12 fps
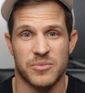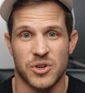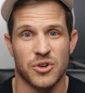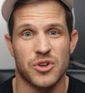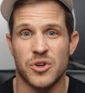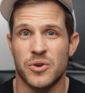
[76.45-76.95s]

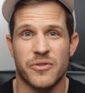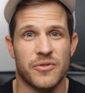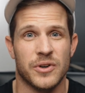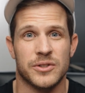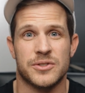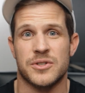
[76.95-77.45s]
new to
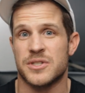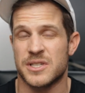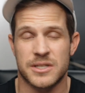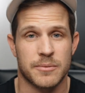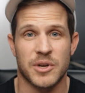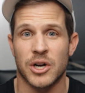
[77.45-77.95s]
filters, this
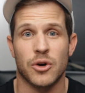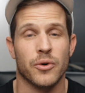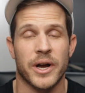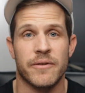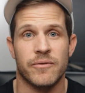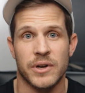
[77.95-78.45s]
is gonna be a
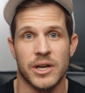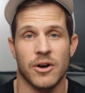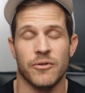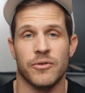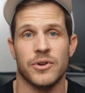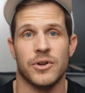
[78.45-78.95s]
great video for